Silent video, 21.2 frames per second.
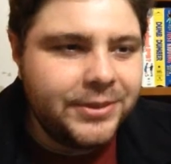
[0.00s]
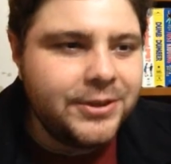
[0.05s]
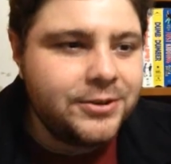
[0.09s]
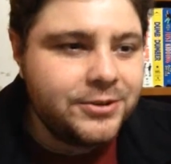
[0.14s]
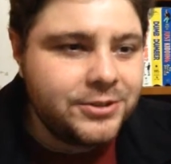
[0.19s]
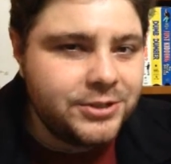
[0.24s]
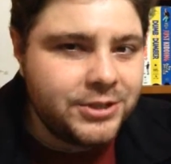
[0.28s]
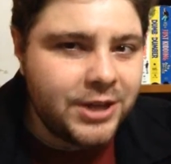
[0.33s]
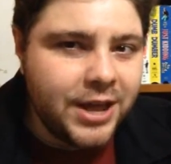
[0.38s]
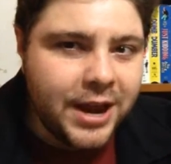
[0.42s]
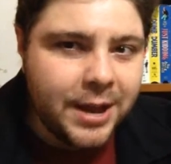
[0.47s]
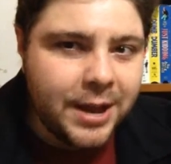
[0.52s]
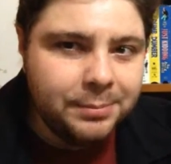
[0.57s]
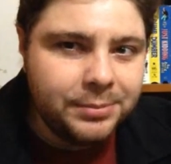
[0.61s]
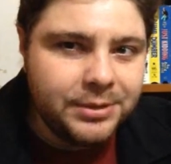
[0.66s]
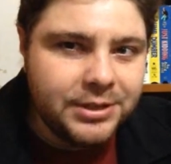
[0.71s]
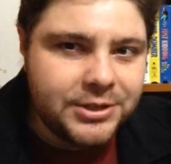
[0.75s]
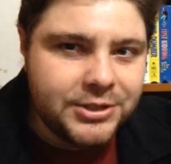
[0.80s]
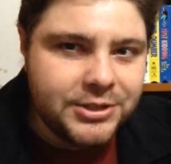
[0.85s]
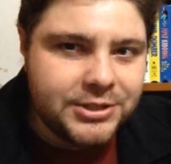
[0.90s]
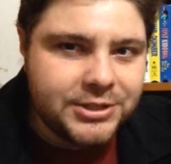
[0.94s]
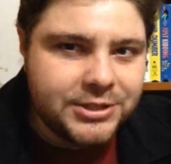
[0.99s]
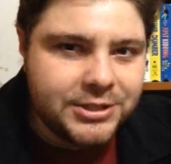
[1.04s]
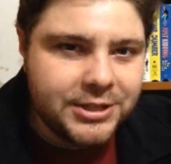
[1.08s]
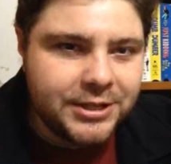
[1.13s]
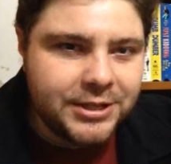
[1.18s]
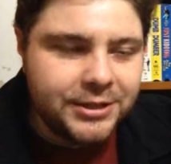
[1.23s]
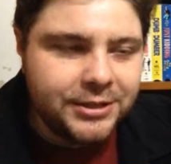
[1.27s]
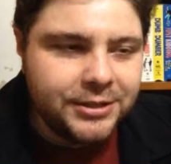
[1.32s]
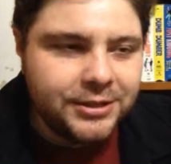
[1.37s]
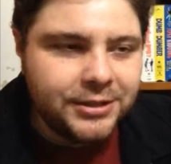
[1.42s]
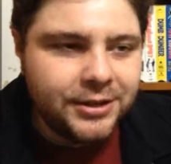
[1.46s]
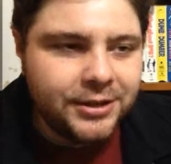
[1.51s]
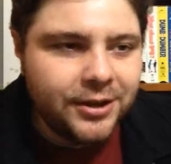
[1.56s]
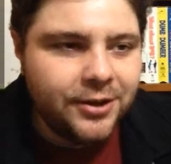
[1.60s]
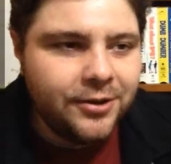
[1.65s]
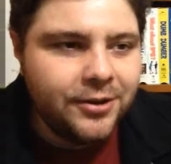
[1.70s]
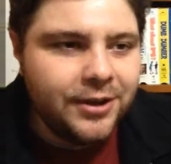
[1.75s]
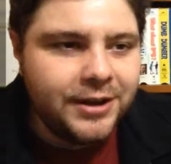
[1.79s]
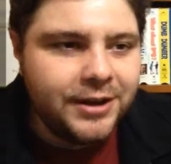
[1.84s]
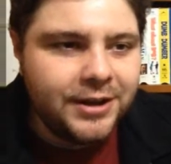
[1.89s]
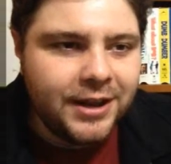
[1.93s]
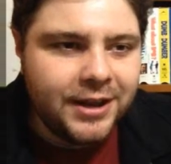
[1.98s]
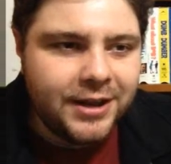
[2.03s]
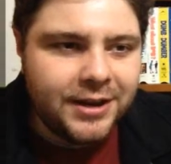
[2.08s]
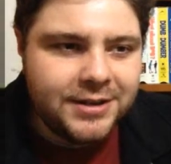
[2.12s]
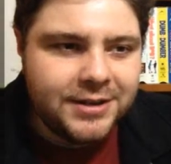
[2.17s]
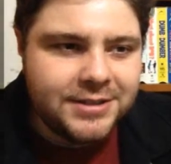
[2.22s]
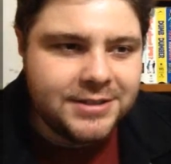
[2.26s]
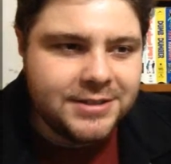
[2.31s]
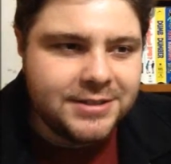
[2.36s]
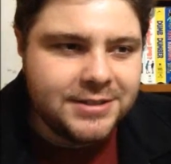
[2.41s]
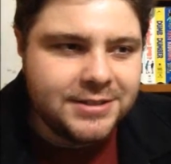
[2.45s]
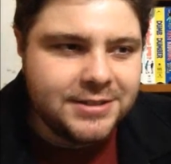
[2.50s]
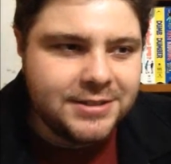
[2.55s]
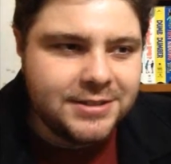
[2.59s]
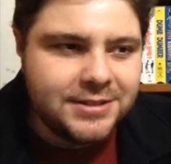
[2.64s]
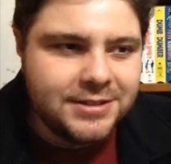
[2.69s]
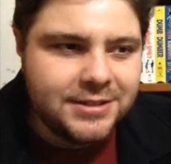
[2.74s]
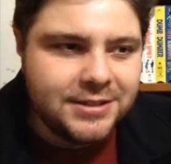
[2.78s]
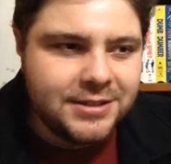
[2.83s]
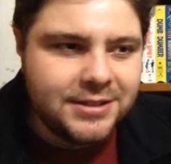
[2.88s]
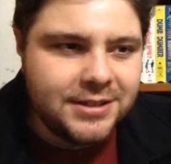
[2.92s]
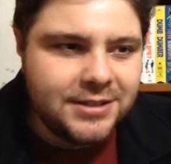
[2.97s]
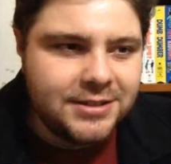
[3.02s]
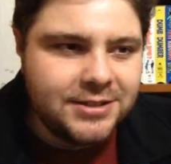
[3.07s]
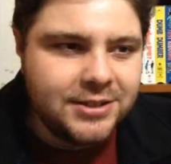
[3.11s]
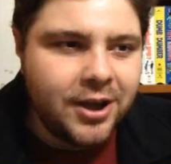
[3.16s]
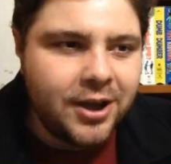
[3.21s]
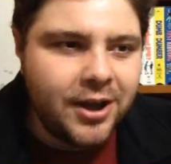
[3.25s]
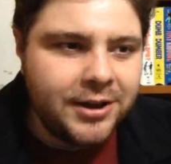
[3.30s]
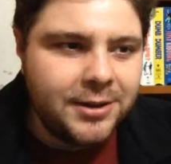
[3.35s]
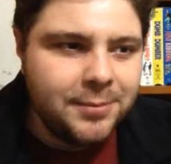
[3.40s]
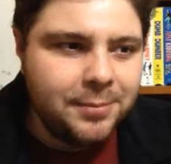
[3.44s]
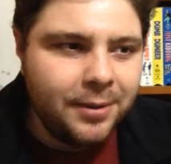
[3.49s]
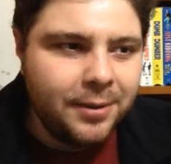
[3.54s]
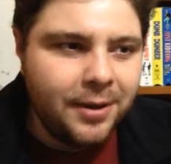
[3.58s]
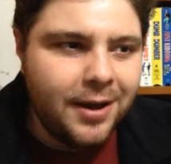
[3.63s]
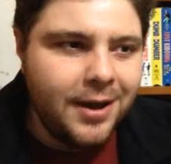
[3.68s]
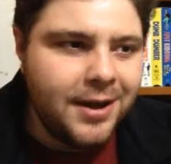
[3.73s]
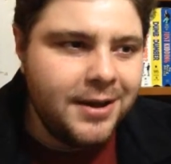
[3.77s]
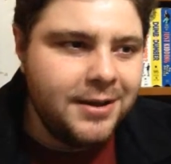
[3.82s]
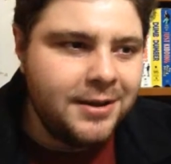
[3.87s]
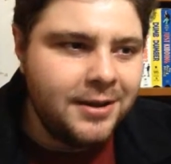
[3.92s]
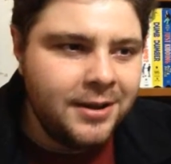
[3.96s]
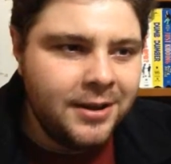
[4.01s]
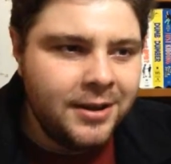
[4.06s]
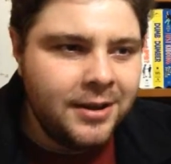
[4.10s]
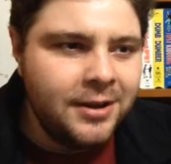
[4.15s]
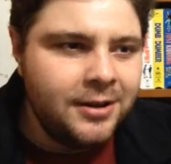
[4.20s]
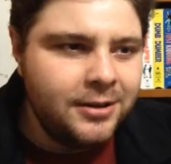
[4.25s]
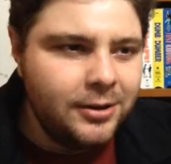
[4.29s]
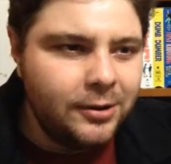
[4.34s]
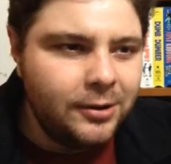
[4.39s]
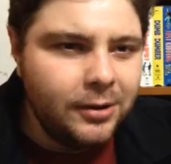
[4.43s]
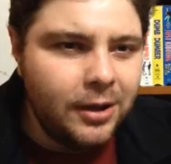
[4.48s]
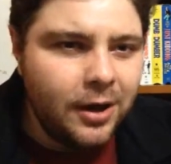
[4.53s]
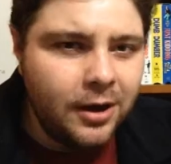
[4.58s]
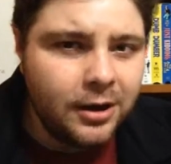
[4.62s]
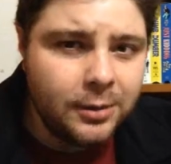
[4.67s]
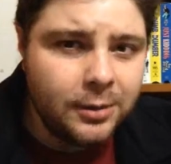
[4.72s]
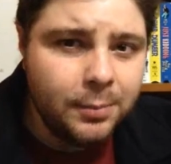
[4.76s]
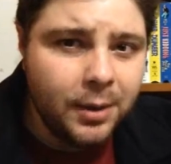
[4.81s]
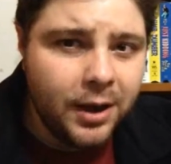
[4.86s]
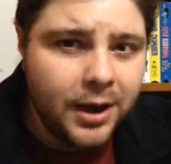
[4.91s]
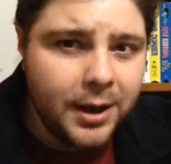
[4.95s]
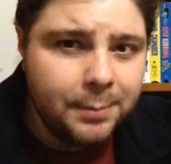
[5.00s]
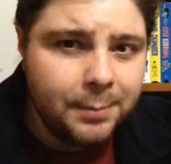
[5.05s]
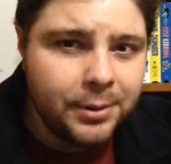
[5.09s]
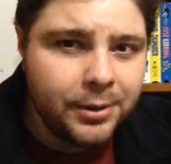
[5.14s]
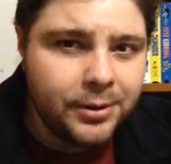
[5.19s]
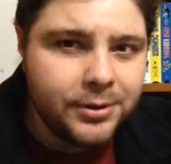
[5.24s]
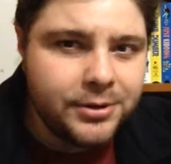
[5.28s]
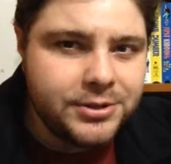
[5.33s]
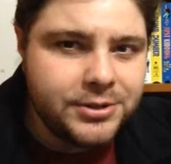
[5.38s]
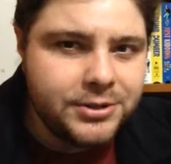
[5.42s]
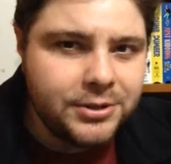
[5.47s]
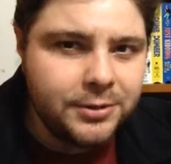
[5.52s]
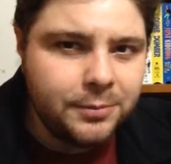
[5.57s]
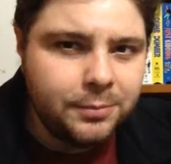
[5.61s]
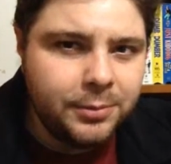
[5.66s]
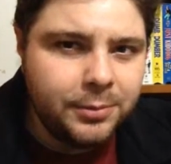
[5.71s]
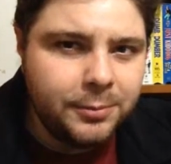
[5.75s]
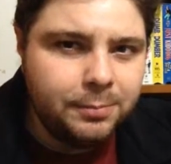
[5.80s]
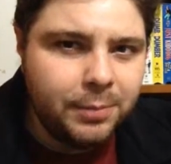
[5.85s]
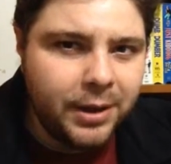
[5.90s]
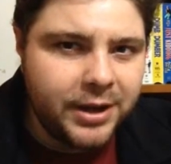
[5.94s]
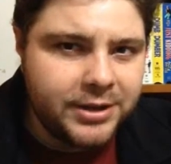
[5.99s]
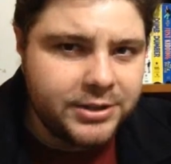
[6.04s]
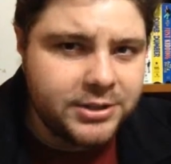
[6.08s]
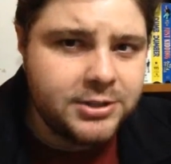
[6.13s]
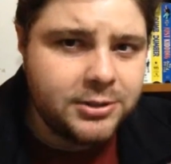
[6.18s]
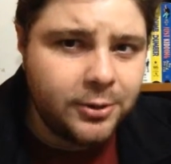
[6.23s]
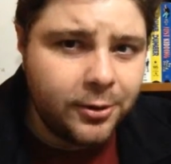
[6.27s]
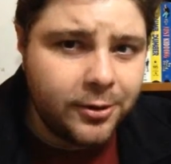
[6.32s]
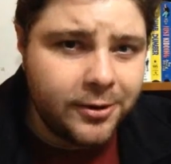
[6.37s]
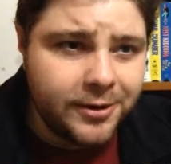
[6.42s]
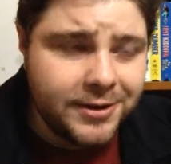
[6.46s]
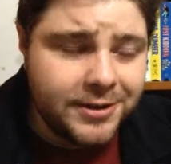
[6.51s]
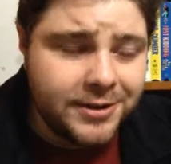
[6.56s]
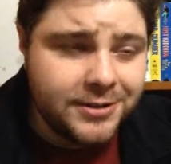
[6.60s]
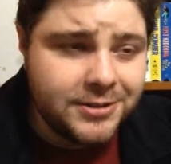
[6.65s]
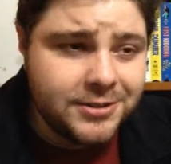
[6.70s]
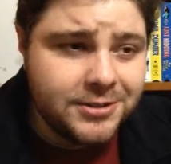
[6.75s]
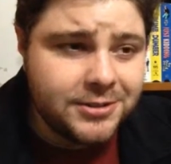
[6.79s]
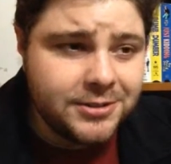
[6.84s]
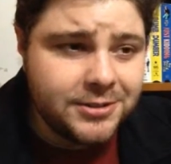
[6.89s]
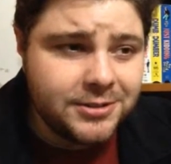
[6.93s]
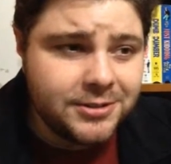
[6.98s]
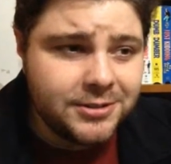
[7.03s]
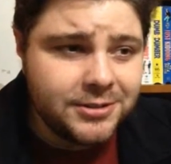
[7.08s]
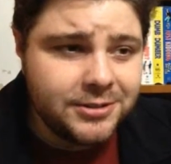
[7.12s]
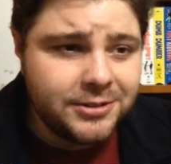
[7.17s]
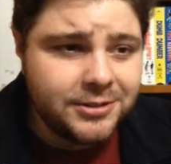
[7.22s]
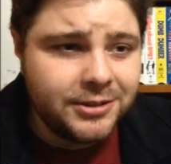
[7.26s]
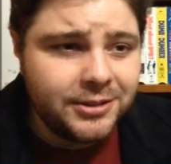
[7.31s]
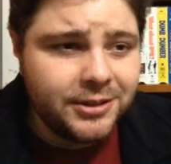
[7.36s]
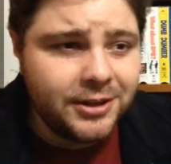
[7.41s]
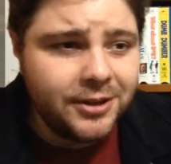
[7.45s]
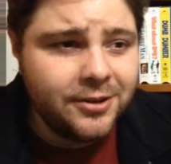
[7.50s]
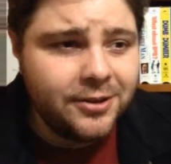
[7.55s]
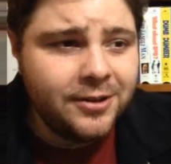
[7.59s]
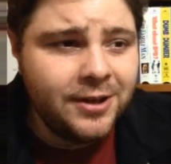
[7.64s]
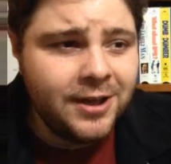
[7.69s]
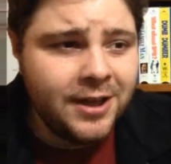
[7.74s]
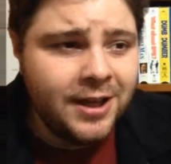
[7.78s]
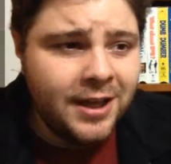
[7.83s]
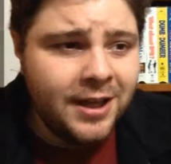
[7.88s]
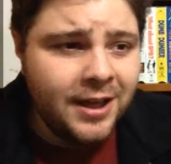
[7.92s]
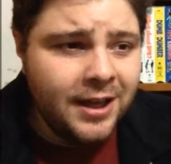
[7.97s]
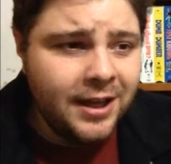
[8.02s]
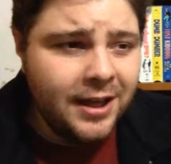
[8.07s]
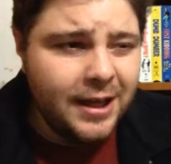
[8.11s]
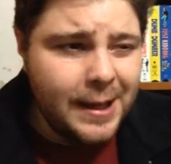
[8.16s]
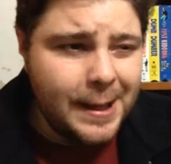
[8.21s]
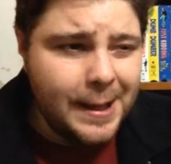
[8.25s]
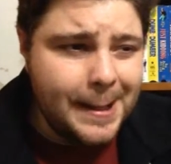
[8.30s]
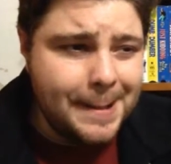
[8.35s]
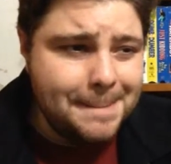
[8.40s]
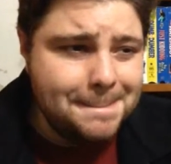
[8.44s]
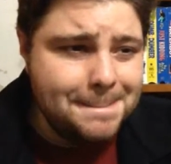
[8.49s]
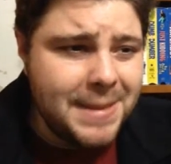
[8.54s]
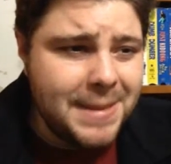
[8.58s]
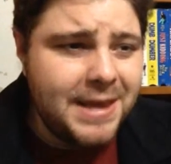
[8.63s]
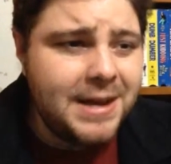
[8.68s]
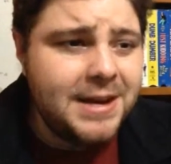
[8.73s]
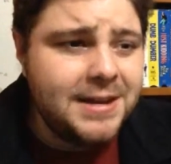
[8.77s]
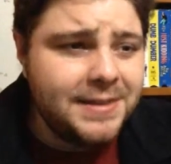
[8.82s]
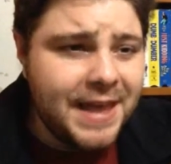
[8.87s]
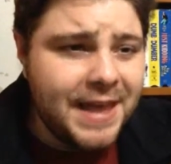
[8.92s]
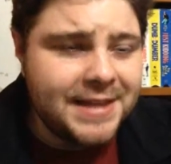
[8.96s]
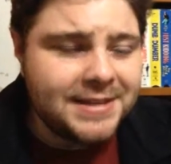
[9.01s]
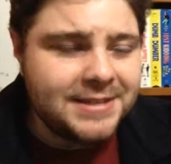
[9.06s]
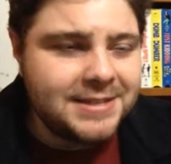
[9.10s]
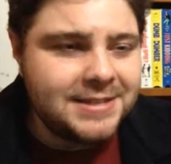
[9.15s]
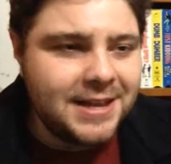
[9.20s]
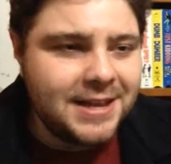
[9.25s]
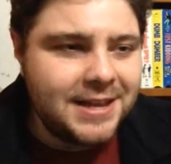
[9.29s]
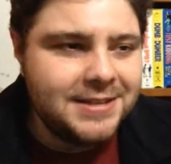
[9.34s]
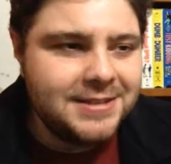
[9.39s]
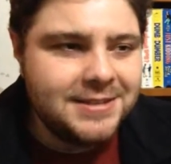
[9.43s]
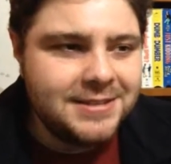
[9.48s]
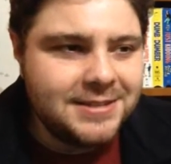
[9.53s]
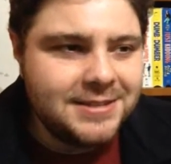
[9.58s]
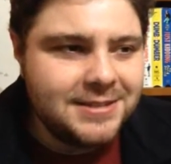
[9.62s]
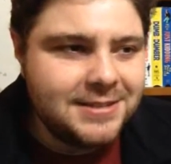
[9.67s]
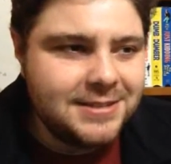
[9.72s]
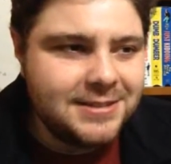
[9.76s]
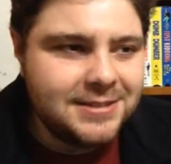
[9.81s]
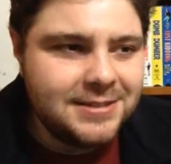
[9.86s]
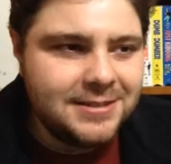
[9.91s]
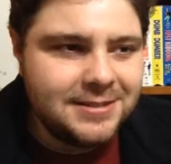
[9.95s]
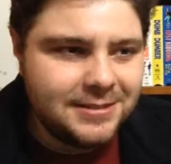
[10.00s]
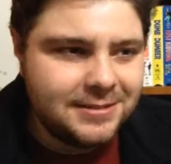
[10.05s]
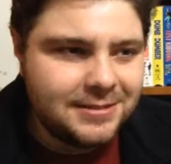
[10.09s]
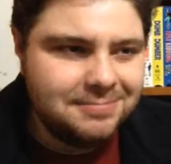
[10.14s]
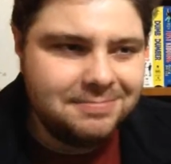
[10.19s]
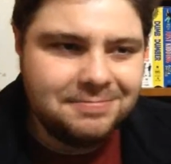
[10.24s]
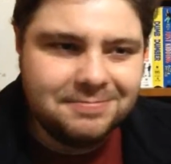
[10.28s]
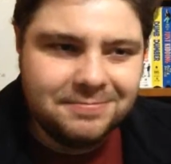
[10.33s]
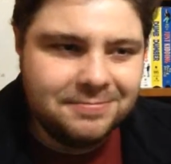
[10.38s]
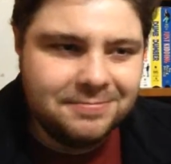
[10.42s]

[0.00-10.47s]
there's that empty seat, and it's occupied no longer by a person but by stories, and in that sense,